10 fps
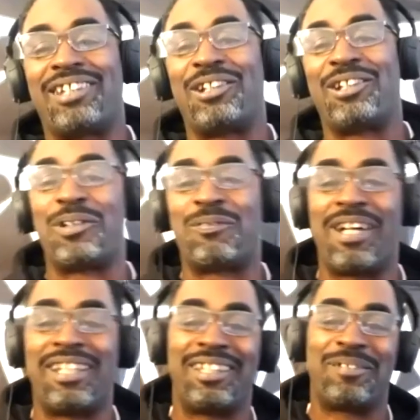but I thought it was
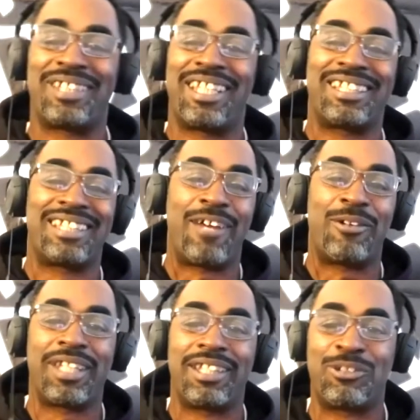funny, you know what I'm saying? Because I
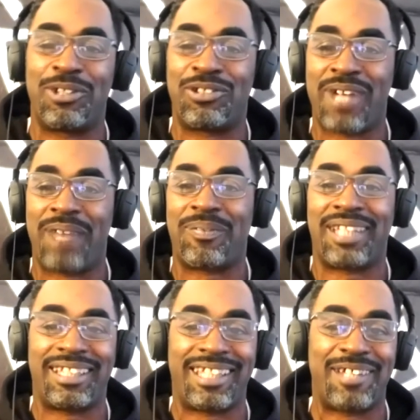don't get too much
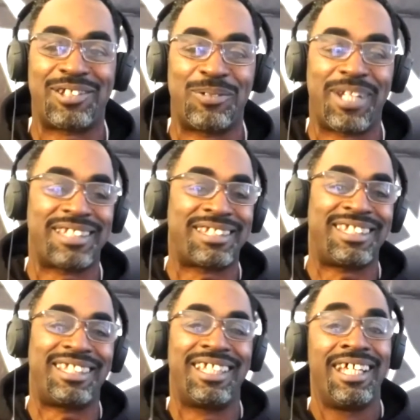traffic like that. So when I
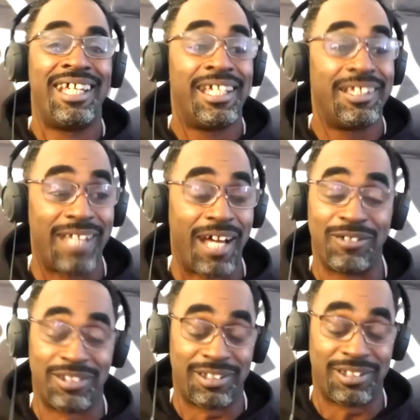see it,
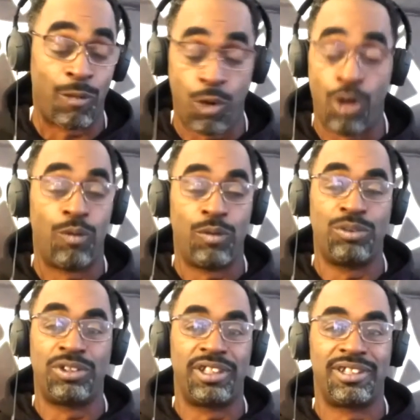I was just like,
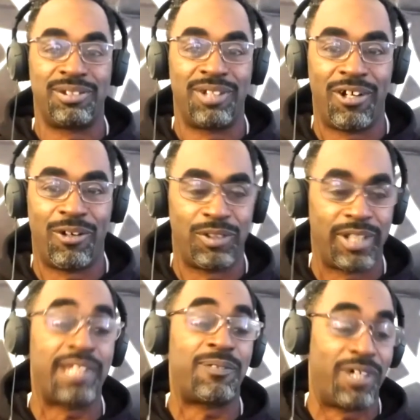whoa, who's this?
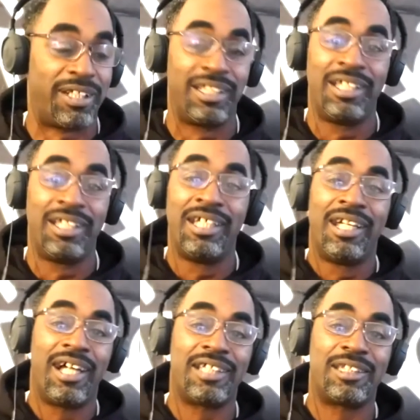Oh, that's funny.
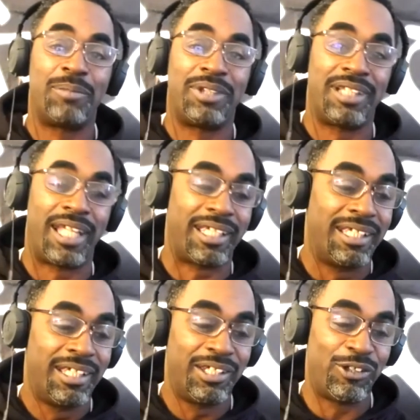I said, but like,
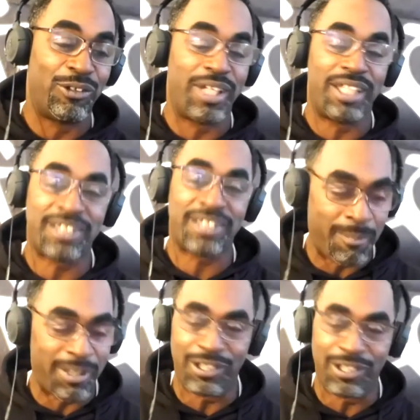you know, it's
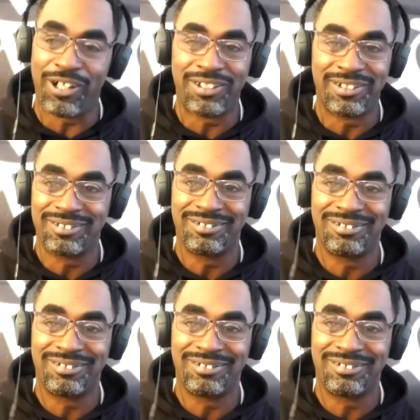coming, y'all.